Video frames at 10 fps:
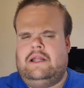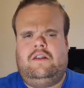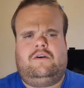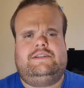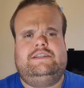
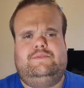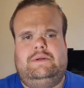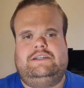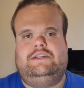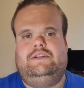lost,
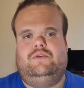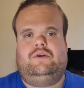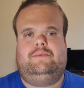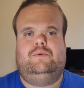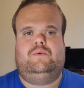especially in the
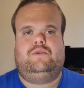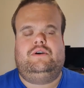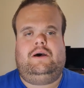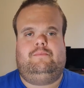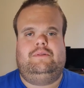Rugby World
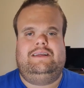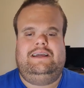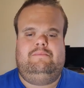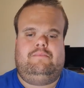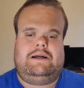Cup, and the
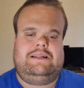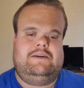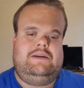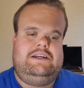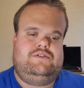impact
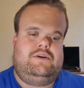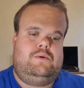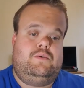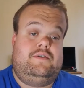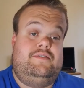that Israel
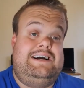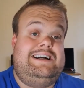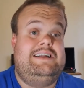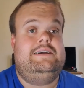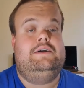would have
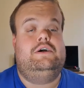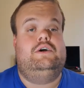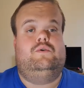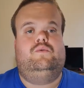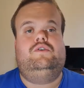had
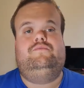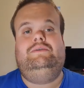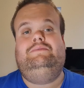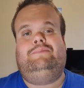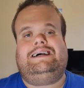would have
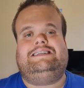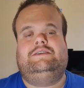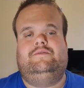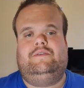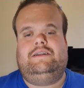been
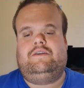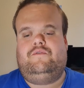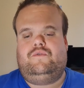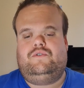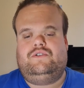massive. And
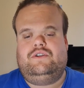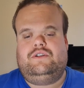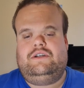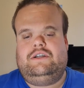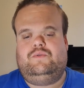
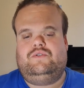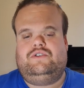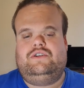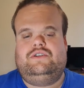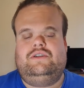unfortunately, it was
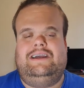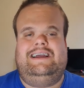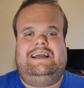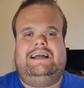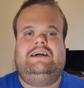just
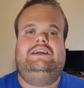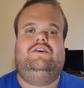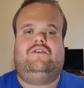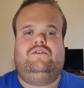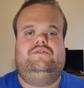
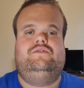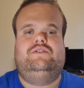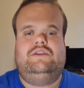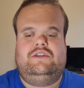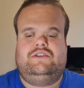adding on to
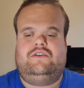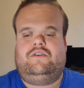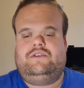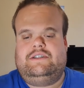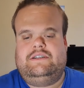the
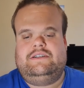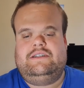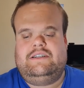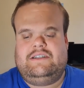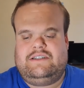disasters
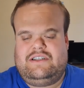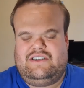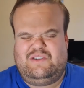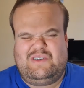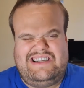and the
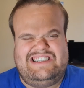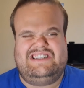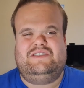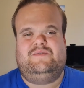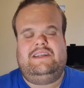
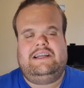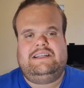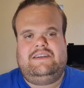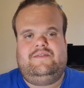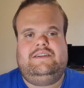situations of
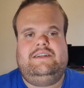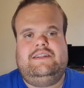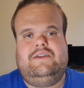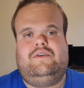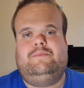negativity
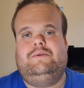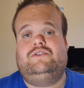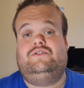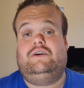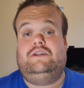that Rugby
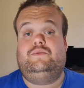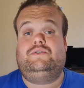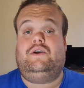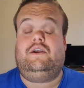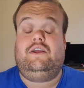Australia
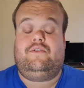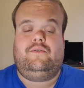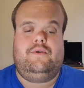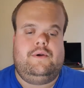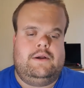was going through.